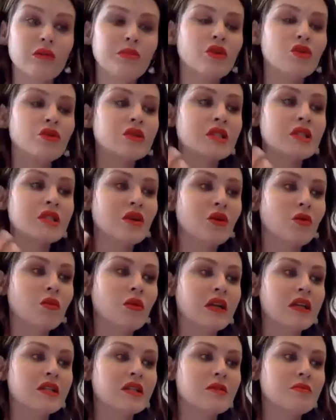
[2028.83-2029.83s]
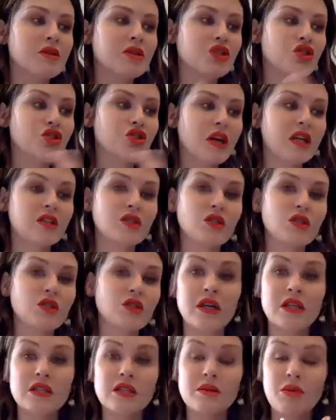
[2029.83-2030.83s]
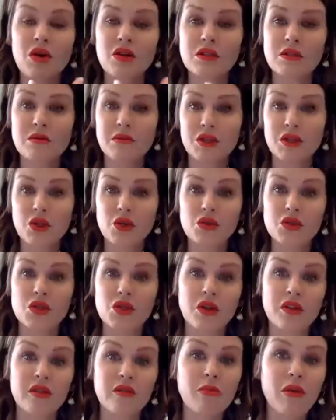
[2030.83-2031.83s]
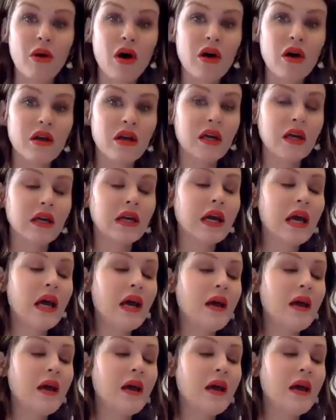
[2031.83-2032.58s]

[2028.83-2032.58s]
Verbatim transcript: but who still wanted to be trained on it to possibly use it on the body.